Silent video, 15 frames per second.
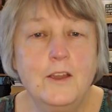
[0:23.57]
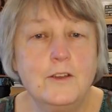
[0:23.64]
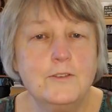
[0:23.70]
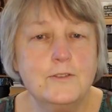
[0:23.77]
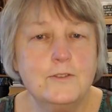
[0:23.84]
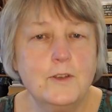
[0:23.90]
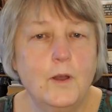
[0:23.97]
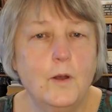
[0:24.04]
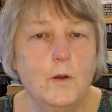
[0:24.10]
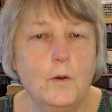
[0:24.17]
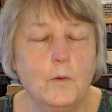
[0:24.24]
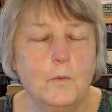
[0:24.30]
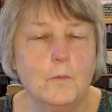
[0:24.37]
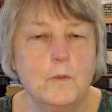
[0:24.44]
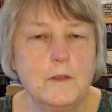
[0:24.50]

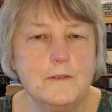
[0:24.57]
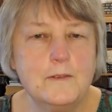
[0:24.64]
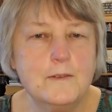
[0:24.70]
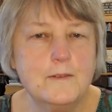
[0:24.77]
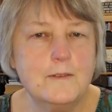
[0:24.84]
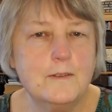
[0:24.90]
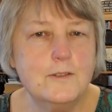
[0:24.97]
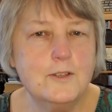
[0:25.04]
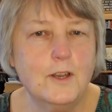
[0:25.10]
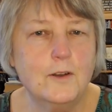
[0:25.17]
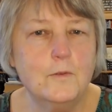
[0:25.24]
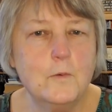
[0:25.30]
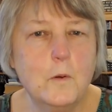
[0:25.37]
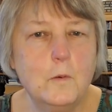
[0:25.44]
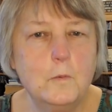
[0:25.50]
So this is the
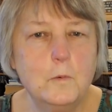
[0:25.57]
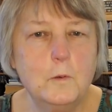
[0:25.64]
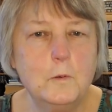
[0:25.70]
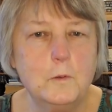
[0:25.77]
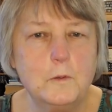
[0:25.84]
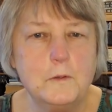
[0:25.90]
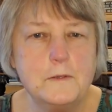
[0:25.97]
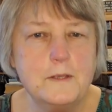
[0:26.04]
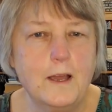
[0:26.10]
general rules.